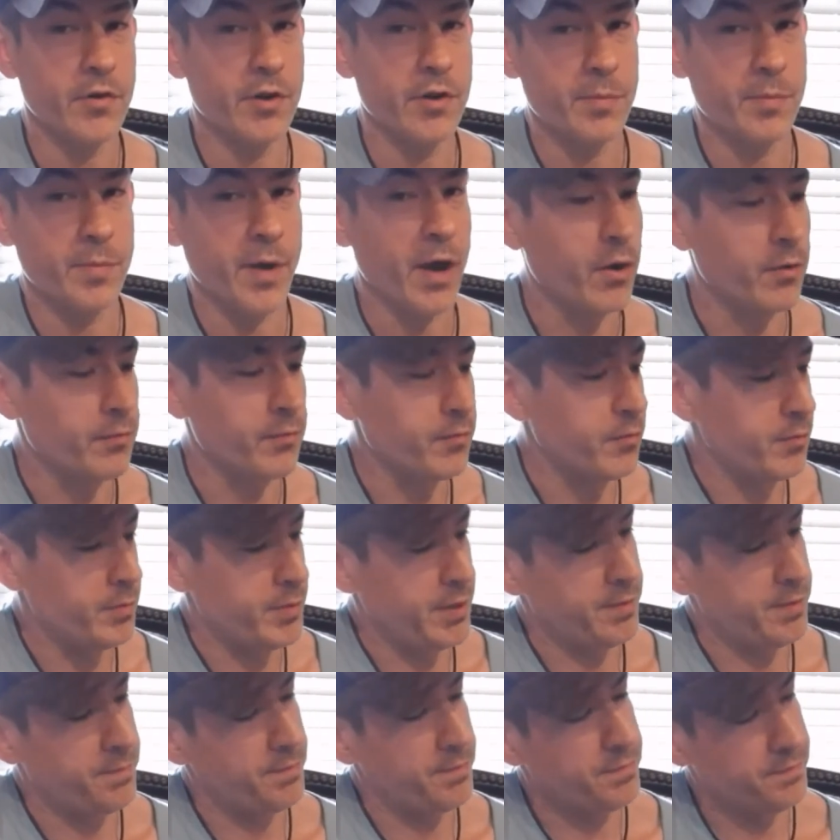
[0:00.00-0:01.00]
powerful,
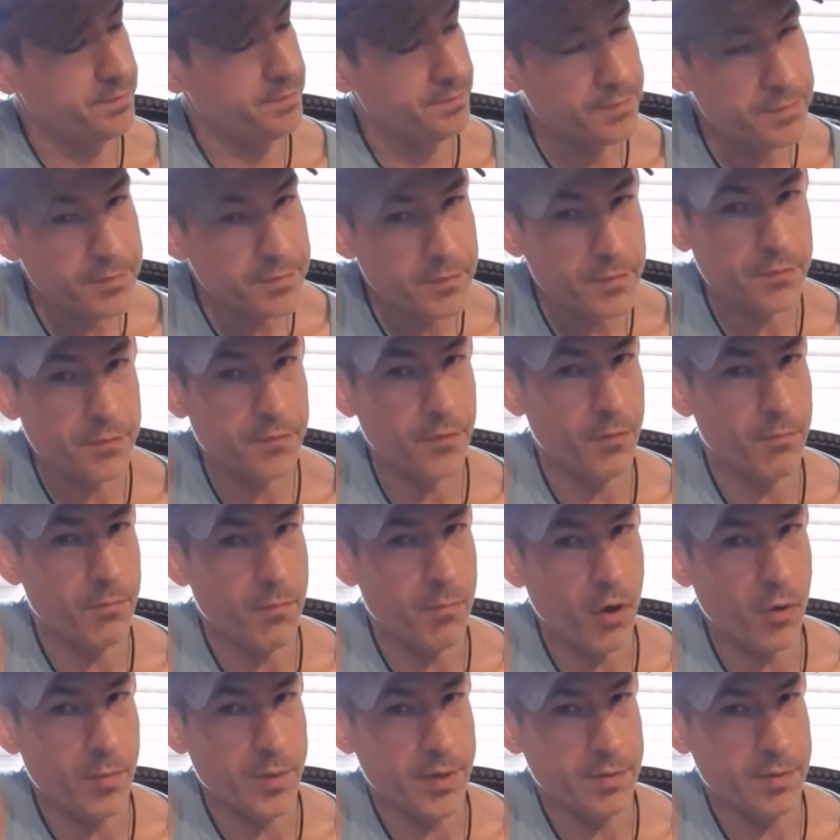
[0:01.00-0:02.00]
but for the
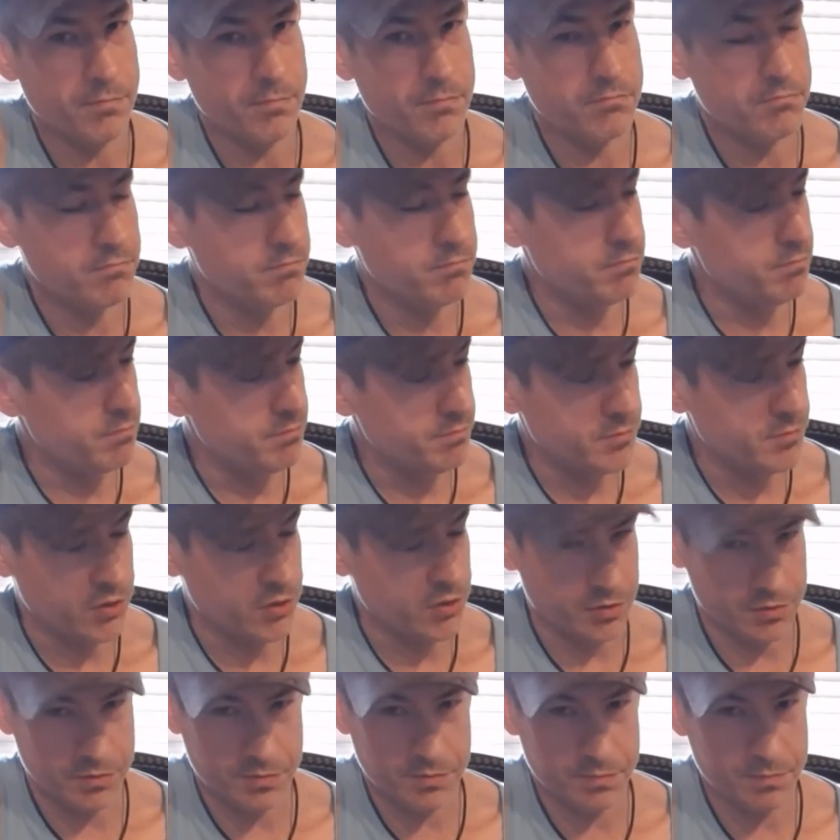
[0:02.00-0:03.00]
moment,
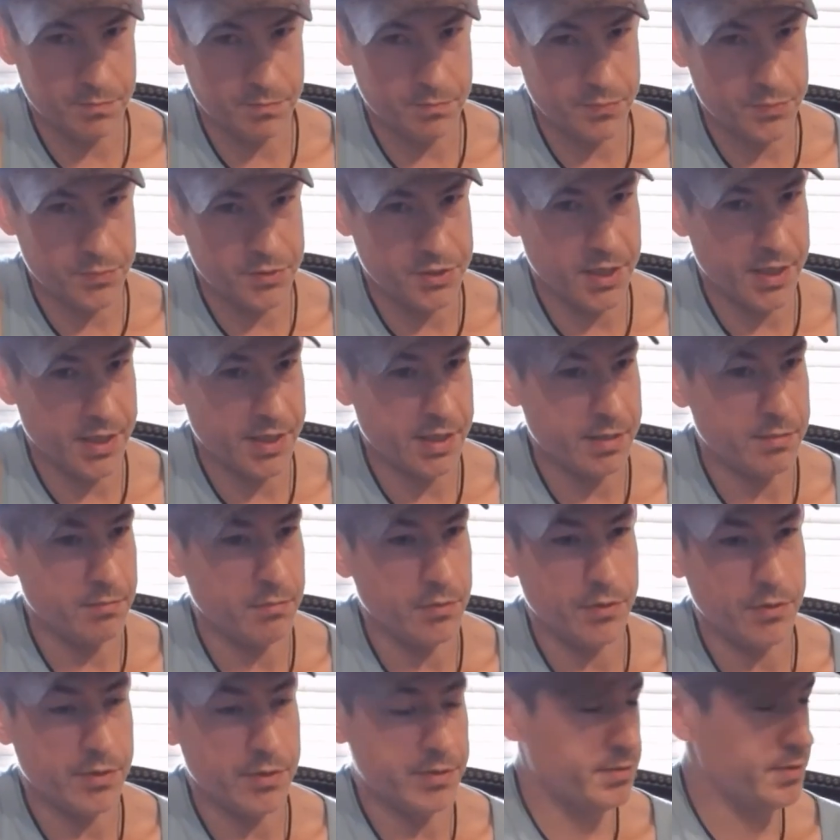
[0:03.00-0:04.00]
just stick it,
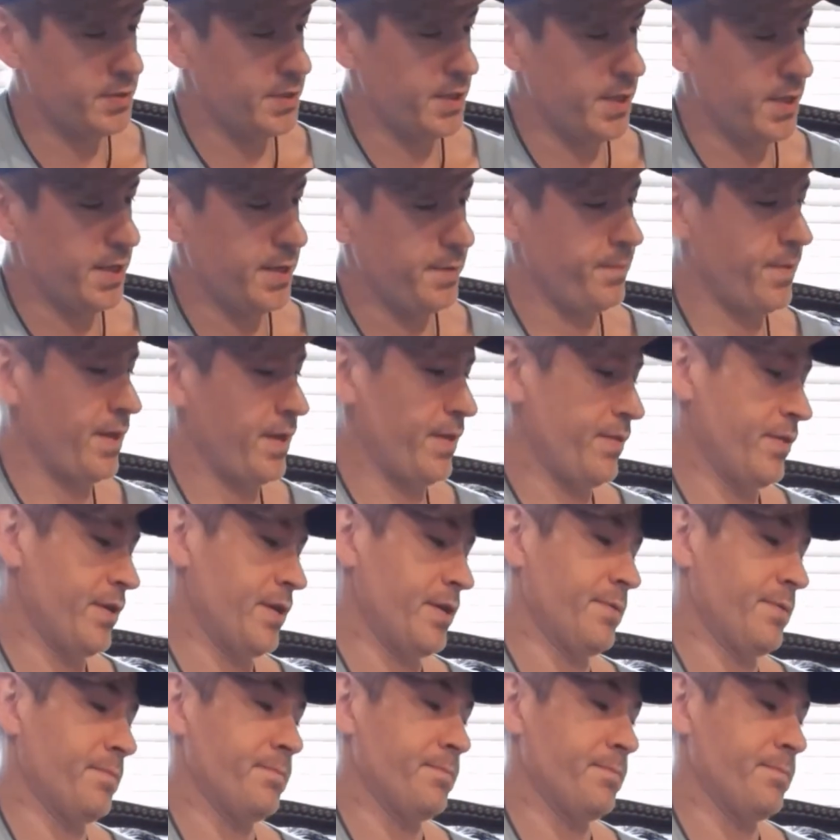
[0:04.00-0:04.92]
learn it in C, and then